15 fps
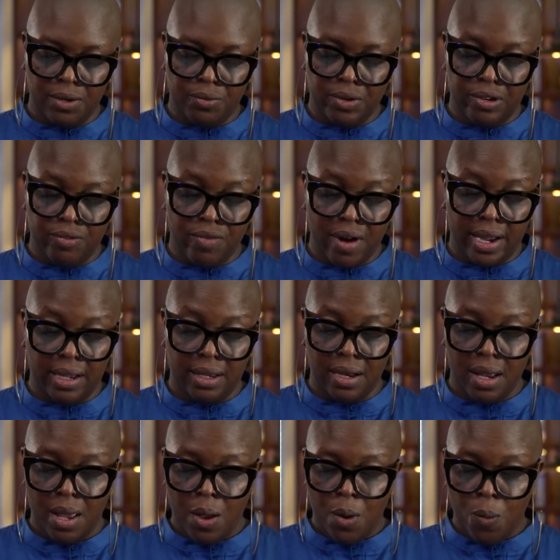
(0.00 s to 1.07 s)
and rewrite
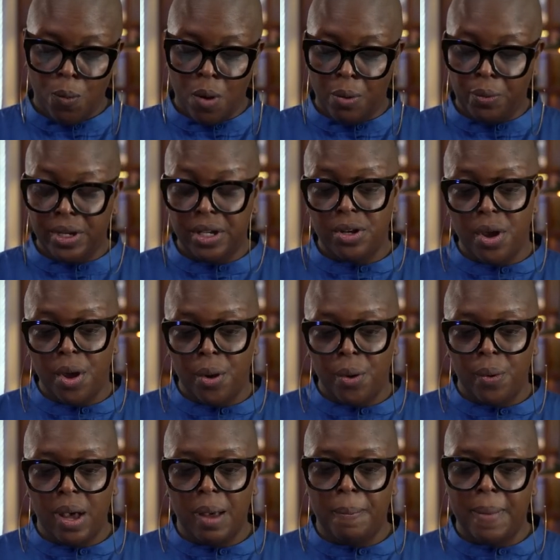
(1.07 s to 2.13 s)
what we
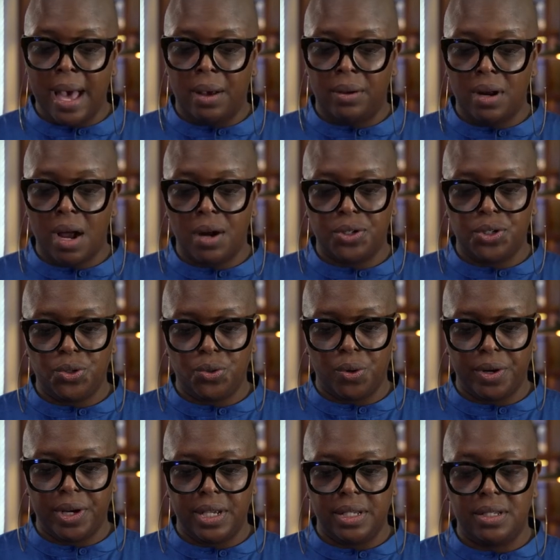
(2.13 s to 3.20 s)
know about our
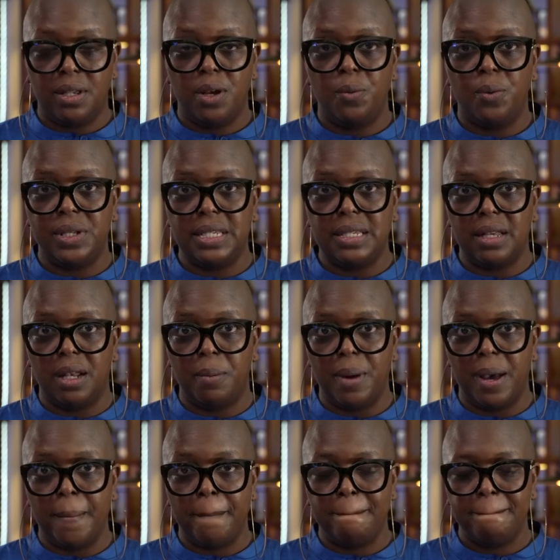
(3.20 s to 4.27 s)
stories with
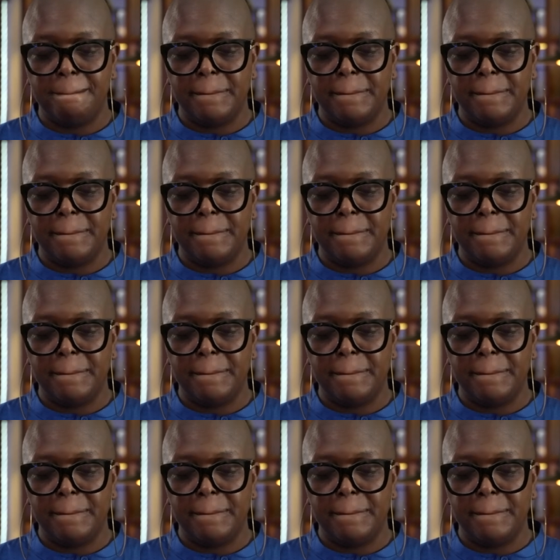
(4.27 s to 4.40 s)
cinema.